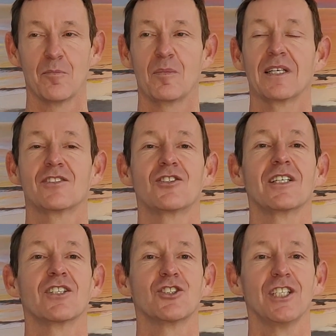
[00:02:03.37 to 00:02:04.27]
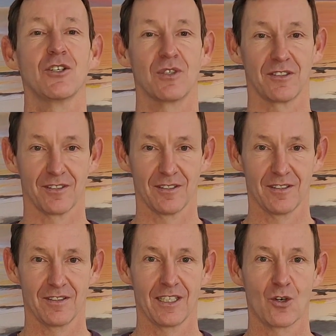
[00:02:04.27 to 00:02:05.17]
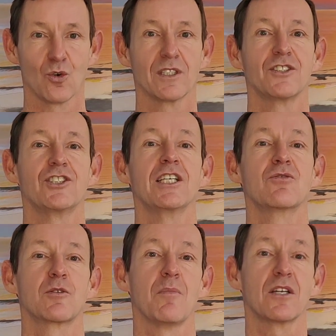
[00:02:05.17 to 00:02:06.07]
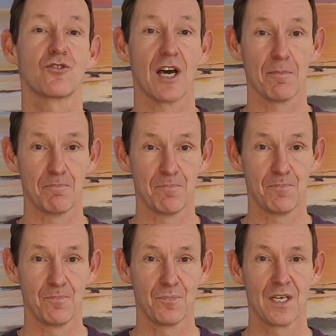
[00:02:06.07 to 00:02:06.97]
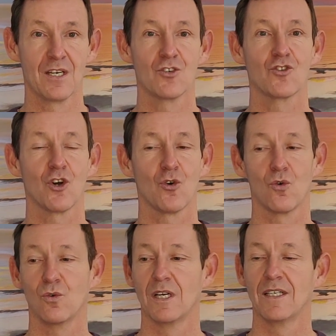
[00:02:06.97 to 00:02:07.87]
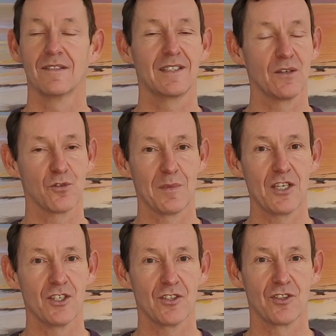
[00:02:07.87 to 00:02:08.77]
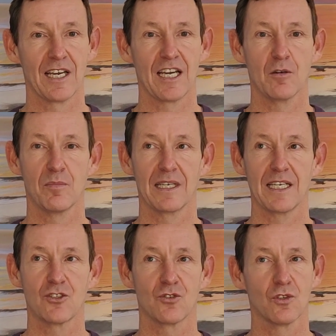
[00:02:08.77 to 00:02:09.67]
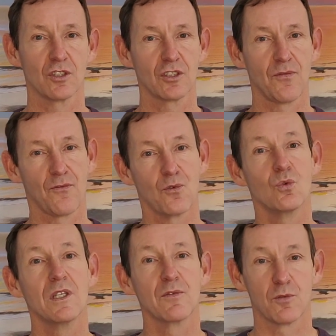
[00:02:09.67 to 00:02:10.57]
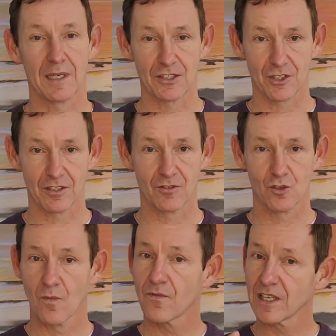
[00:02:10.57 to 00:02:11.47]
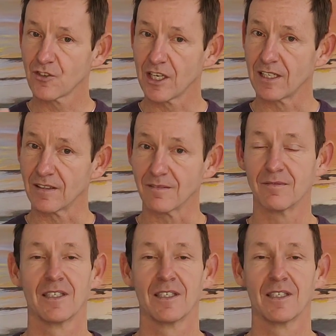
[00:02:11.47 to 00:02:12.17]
but it's still a secret. They call this secret mantra. So the information is there, but it's not the full information. Something is hidden.